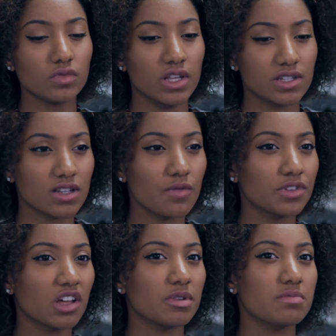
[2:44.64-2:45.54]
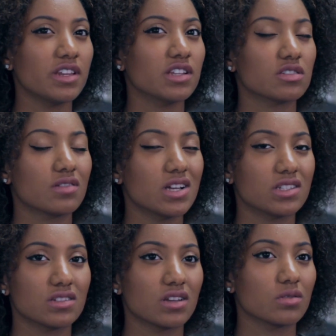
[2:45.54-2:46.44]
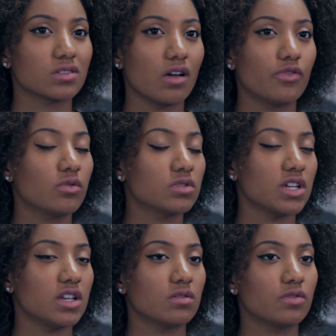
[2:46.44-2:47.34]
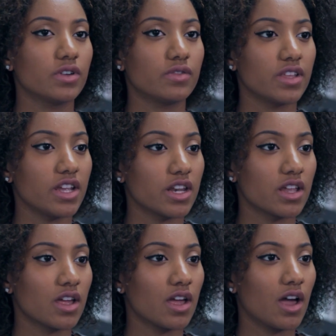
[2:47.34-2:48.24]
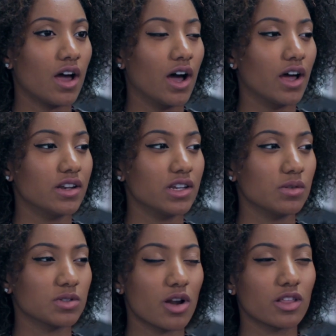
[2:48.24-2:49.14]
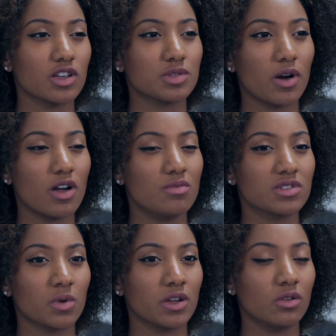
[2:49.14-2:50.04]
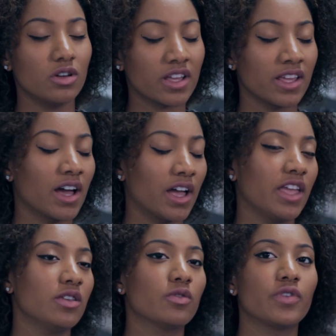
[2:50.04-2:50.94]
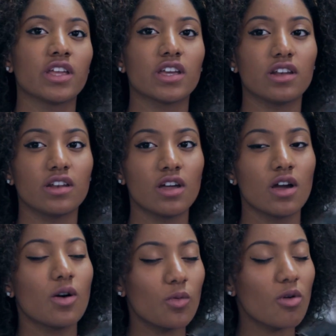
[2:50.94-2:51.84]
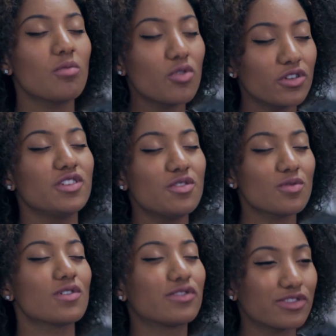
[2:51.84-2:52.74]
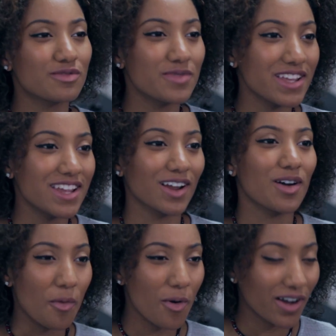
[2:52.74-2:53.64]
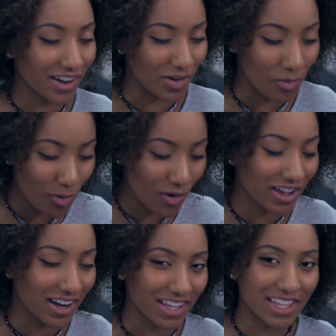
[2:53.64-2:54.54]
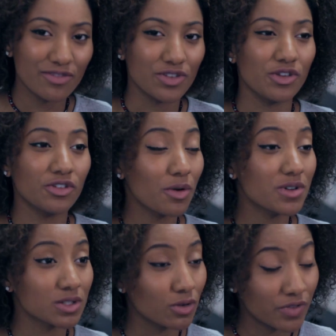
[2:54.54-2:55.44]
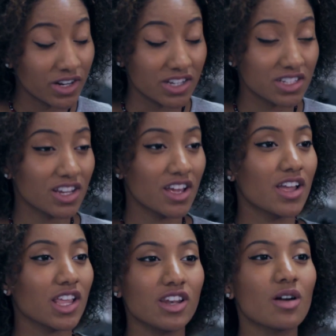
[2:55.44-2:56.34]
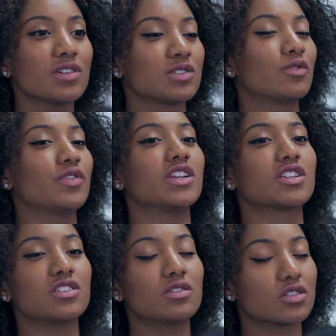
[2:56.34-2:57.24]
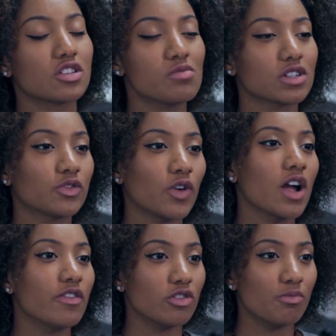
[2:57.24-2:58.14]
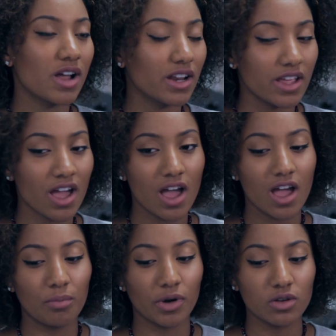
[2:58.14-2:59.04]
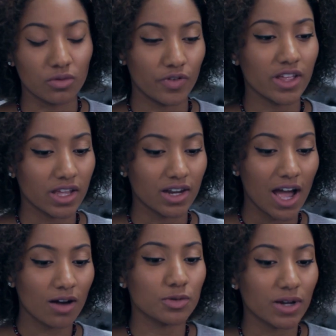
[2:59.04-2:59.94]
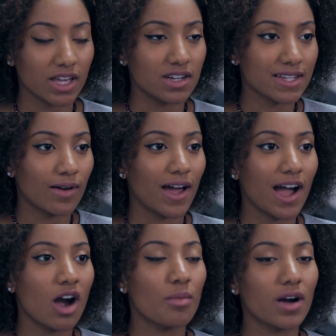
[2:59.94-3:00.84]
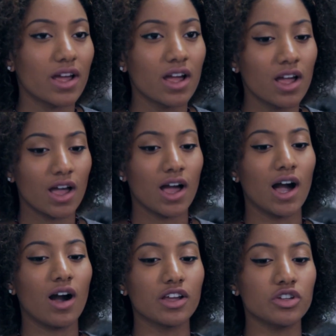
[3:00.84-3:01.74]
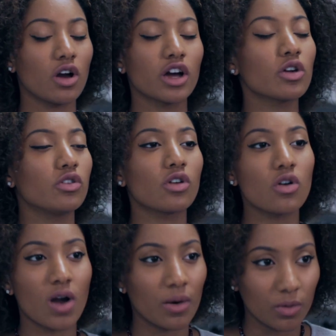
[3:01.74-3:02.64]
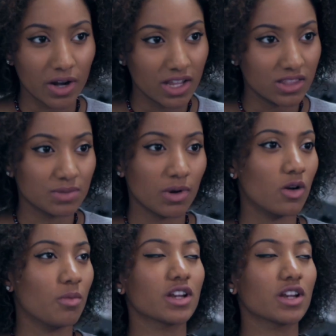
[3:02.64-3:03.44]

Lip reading: is something that I've been meaning to write since I was like 14 or 15, and it was one of those poems where you're looking at it and you're thinking, what more do you want from me? Like, what can I give you? You know it's not finished. You know it's not finished because you've got too much fire in your belly, but you're thinking, how do I get this out? Like, I don't know how I want to end this poem. I